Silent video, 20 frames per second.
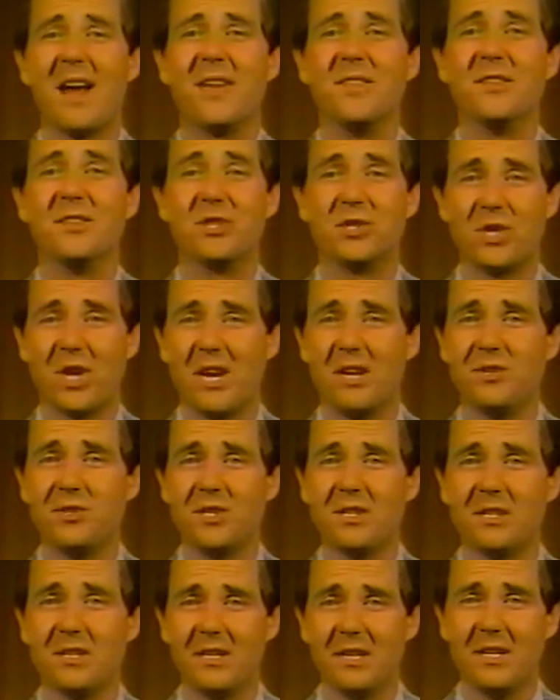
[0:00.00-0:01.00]
and the
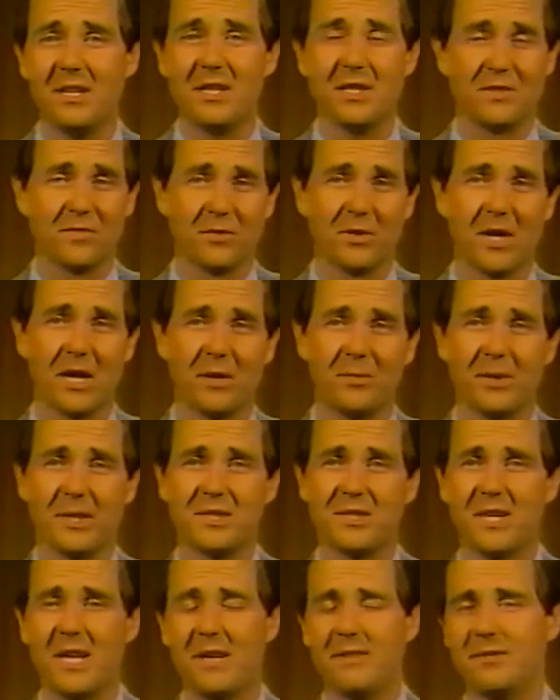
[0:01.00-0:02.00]
changing needs for
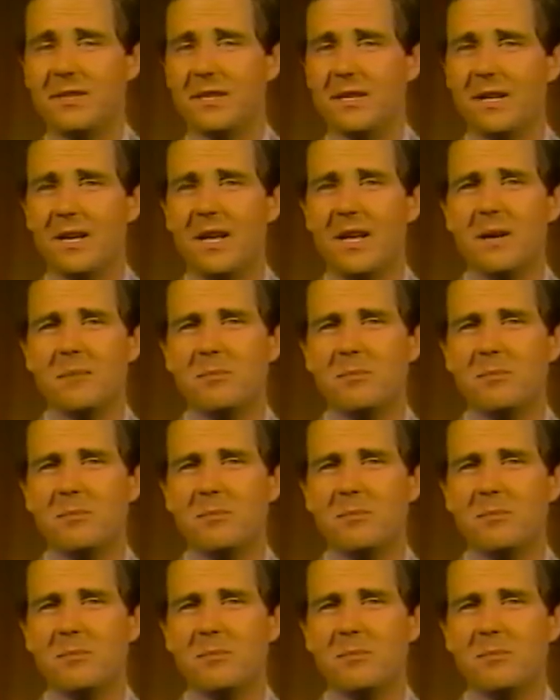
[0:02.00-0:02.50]
highway safety.